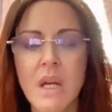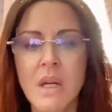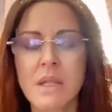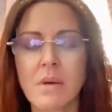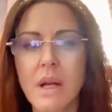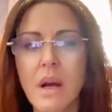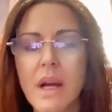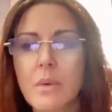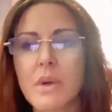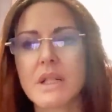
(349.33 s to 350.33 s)
So I
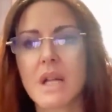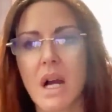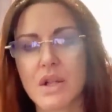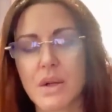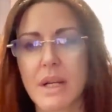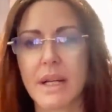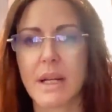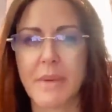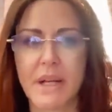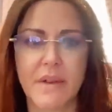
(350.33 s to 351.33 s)
kind of want to touch on a
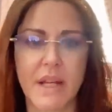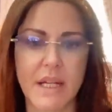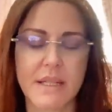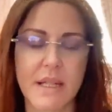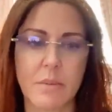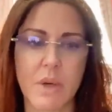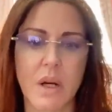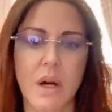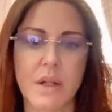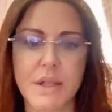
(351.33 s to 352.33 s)
little bit of this in
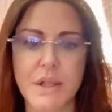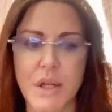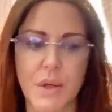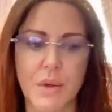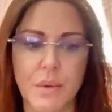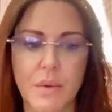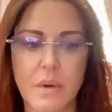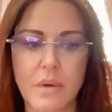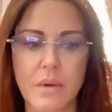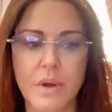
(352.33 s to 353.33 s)
regards to
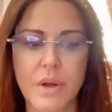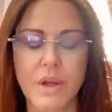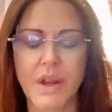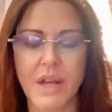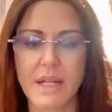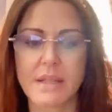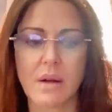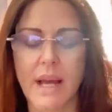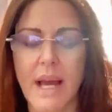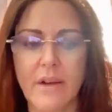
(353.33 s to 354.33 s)
the things
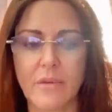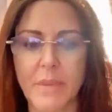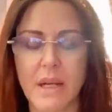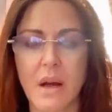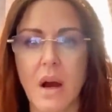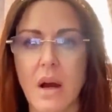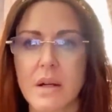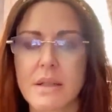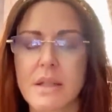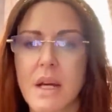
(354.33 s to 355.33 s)
that I have been
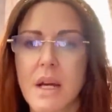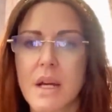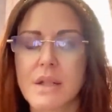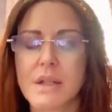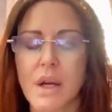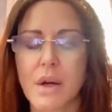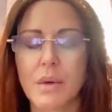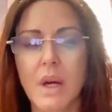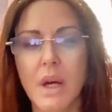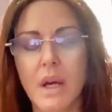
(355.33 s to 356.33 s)
asked.
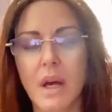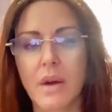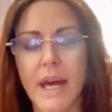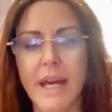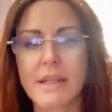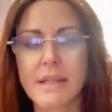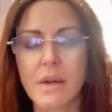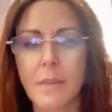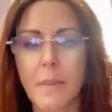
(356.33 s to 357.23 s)
So, okay, so